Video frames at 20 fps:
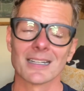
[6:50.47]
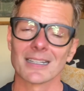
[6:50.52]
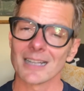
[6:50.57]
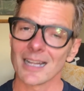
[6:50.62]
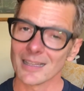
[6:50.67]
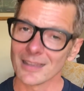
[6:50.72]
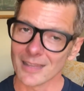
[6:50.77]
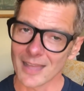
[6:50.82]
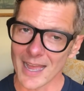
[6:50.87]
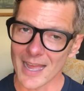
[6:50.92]
A
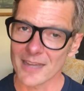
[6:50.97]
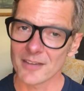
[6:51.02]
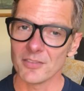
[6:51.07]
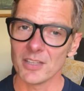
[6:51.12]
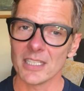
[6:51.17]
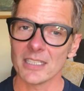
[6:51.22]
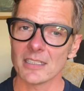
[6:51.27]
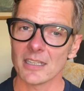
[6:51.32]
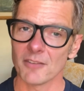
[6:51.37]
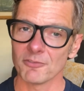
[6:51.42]
lot of
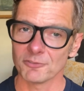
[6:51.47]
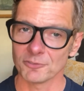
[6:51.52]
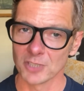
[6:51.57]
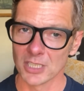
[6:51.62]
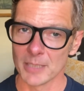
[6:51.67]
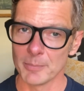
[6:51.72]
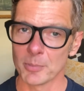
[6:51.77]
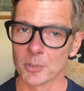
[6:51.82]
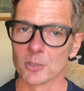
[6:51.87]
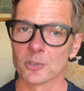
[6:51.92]
it,
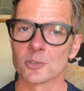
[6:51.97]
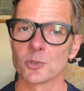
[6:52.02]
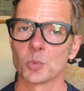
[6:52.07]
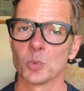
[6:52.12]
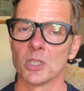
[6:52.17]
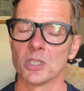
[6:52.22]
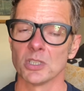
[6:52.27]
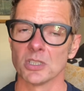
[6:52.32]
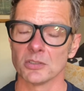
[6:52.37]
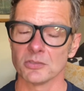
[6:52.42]
flippers
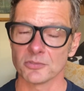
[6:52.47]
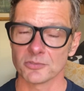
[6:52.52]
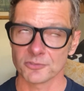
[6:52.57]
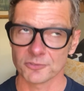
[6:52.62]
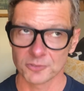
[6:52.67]
will